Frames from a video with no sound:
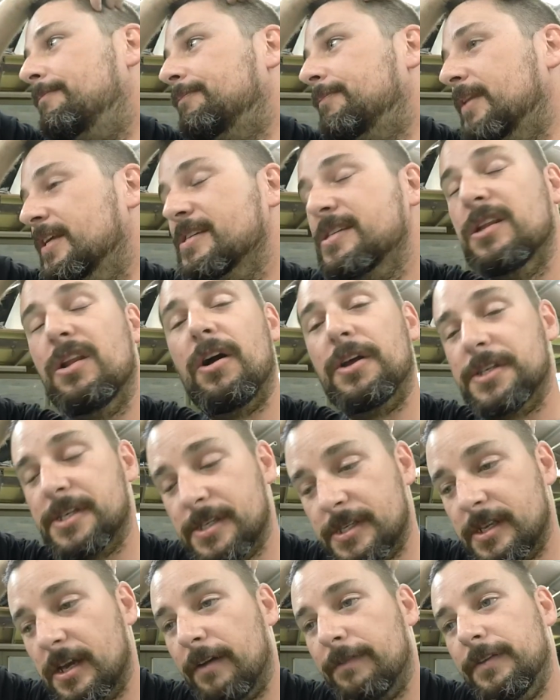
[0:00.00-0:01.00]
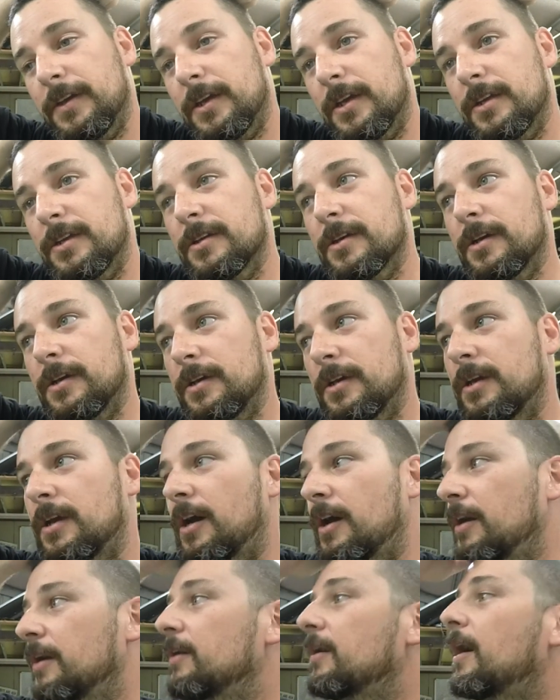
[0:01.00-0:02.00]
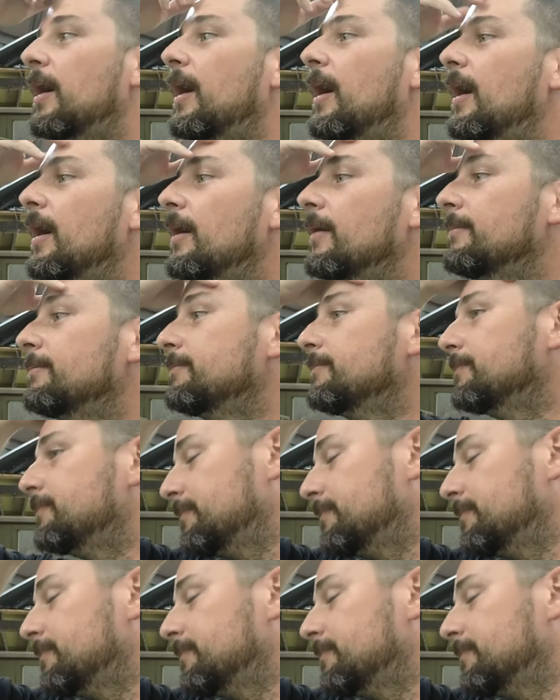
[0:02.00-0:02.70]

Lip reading: There's lots of stuff you can do, you know.